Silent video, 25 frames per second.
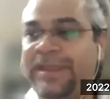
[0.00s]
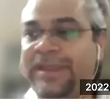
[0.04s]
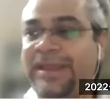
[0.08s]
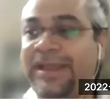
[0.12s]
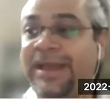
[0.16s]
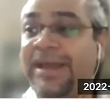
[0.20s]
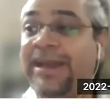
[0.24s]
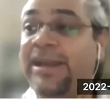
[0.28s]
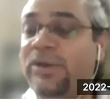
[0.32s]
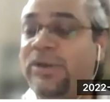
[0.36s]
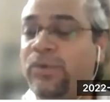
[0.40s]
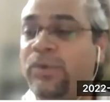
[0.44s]

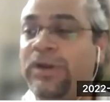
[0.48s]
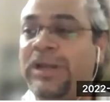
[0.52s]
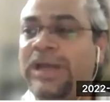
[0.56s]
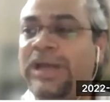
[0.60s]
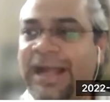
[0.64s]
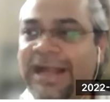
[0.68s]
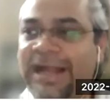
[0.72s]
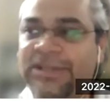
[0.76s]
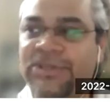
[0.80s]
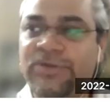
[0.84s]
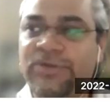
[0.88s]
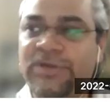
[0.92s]
And it could
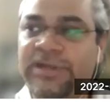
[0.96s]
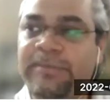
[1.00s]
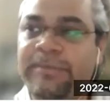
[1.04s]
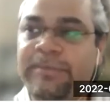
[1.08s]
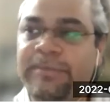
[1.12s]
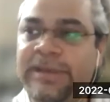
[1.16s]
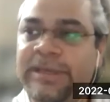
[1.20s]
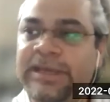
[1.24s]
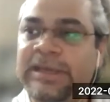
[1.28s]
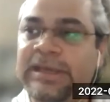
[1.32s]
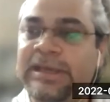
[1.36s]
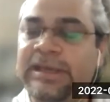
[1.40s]
actually
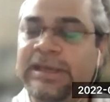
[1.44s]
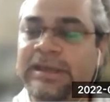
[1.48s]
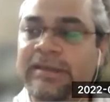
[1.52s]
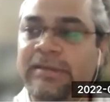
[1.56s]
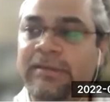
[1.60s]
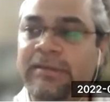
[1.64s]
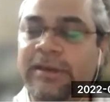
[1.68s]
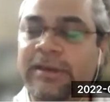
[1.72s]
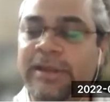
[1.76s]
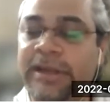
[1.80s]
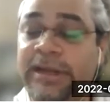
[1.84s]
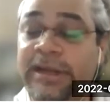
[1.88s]
be,
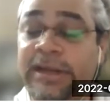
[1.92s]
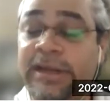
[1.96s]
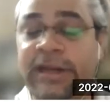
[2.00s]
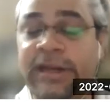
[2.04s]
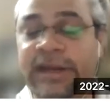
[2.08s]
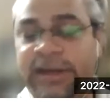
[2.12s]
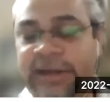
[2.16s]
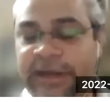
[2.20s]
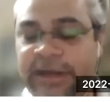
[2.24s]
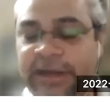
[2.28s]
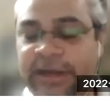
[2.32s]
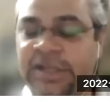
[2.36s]

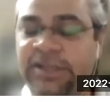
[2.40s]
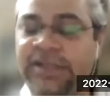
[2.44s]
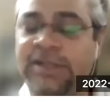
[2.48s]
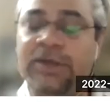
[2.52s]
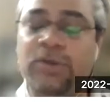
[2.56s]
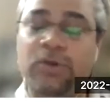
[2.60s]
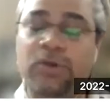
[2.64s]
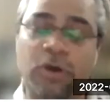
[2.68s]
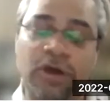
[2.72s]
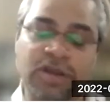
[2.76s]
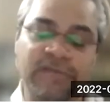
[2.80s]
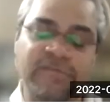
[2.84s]
it
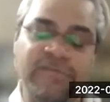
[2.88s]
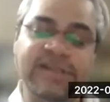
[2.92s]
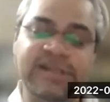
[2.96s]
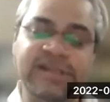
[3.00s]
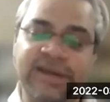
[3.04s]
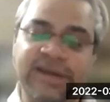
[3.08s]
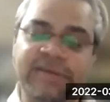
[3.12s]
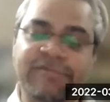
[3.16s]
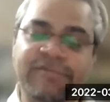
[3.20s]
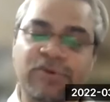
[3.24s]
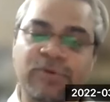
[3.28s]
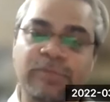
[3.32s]
doesn't always
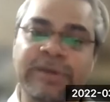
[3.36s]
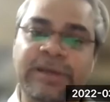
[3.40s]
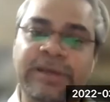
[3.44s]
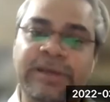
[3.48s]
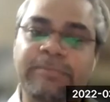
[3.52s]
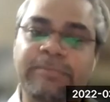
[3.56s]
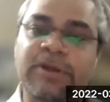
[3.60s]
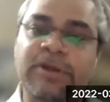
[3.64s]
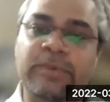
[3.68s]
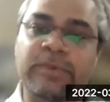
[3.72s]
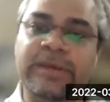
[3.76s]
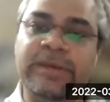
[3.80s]
have to be
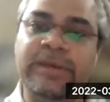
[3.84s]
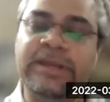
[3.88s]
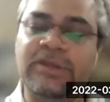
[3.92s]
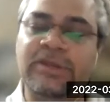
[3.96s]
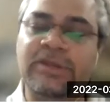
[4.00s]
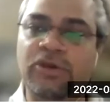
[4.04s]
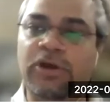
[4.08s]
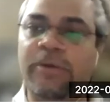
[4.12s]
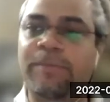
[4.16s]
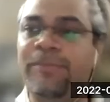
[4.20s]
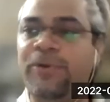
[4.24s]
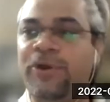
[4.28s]
between
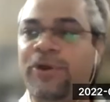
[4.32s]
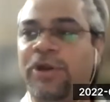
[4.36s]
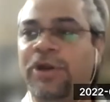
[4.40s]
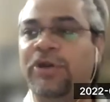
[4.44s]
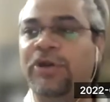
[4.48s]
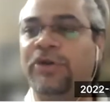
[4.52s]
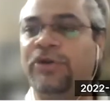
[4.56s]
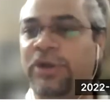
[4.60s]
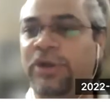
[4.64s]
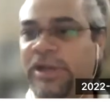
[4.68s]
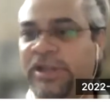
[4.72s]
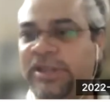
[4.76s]
your
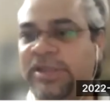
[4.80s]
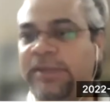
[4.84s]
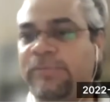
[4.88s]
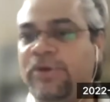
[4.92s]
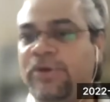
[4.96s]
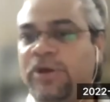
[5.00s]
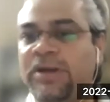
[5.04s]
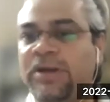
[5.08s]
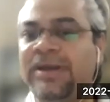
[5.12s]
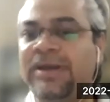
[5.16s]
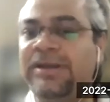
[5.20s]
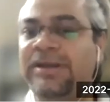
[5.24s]
product or another
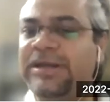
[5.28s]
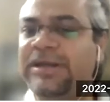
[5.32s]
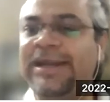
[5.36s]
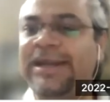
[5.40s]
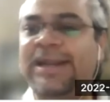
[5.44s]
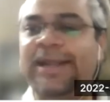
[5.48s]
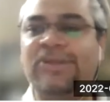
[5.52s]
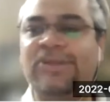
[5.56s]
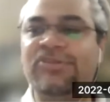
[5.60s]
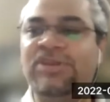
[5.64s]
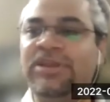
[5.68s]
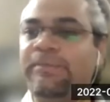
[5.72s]
product. It can
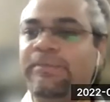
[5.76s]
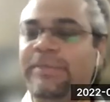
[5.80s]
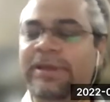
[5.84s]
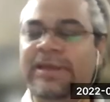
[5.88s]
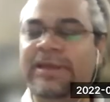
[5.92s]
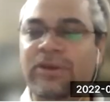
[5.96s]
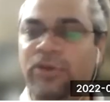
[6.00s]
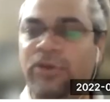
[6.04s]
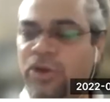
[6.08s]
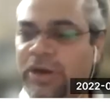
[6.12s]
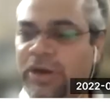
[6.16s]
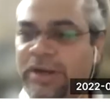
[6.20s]
actually be
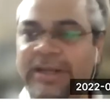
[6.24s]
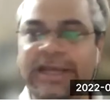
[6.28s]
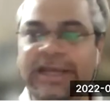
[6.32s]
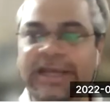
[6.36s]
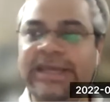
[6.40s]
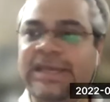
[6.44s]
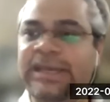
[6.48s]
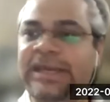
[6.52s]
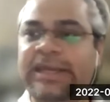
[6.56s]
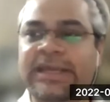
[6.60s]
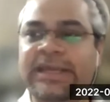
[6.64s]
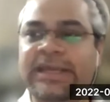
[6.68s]
not
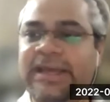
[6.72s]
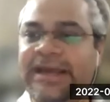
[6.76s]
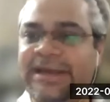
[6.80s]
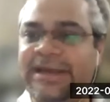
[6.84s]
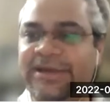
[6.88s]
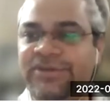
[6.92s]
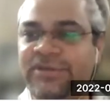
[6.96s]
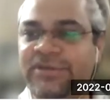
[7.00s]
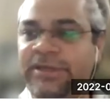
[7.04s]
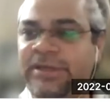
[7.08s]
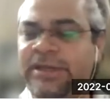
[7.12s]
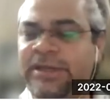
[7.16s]
taking any
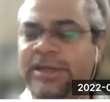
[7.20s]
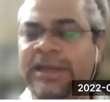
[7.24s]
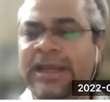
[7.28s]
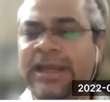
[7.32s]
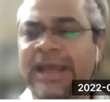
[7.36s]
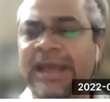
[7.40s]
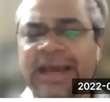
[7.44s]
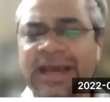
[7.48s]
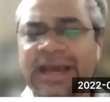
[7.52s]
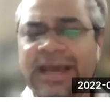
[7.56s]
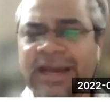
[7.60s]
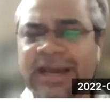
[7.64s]
action and
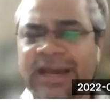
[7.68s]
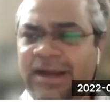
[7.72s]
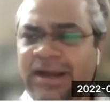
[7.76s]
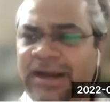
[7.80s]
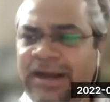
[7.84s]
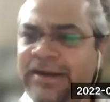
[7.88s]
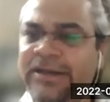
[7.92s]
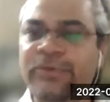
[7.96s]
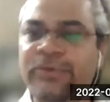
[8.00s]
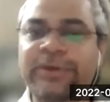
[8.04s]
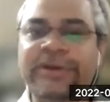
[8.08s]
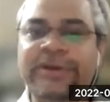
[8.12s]

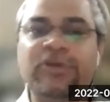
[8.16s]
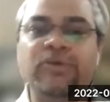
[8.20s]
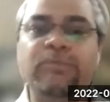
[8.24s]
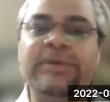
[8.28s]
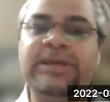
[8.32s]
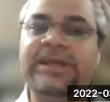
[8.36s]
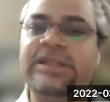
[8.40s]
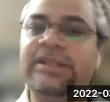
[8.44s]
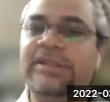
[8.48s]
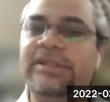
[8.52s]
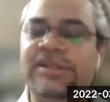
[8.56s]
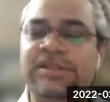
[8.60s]
continuing to
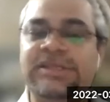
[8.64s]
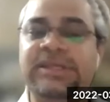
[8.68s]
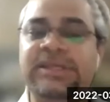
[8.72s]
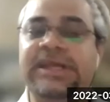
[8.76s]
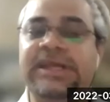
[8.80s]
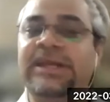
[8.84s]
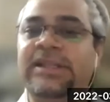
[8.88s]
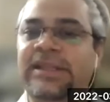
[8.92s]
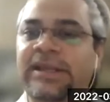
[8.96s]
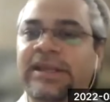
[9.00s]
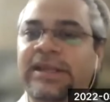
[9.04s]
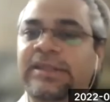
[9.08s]
be in the
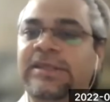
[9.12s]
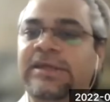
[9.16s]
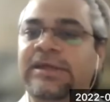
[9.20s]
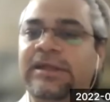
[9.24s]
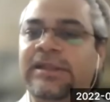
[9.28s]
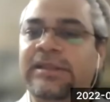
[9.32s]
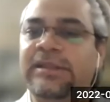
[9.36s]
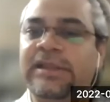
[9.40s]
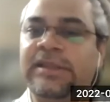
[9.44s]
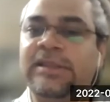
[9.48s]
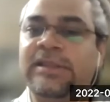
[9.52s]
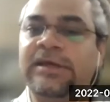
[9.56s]
state that
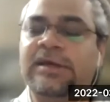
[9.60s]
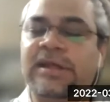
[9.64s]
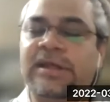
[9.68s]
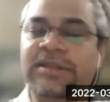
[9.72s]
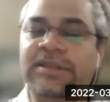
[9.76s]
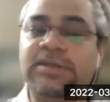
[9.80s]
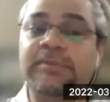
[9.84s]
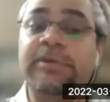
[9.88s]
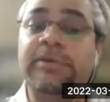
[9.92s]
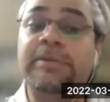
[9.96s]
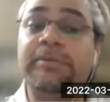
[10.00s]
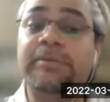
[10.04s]
the
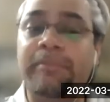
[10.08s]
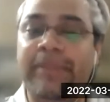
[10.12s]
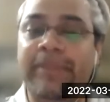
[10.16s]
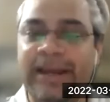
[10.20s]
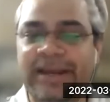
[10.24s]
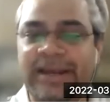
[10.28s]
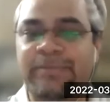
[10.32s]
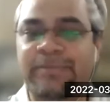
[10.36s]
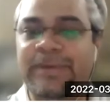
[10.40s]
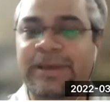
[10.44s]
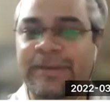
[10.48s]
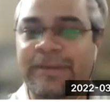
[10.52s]
customer
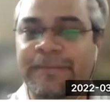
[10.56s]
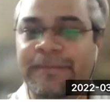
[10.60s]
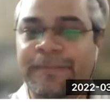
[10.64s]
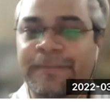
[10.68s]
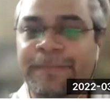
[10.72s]
might be.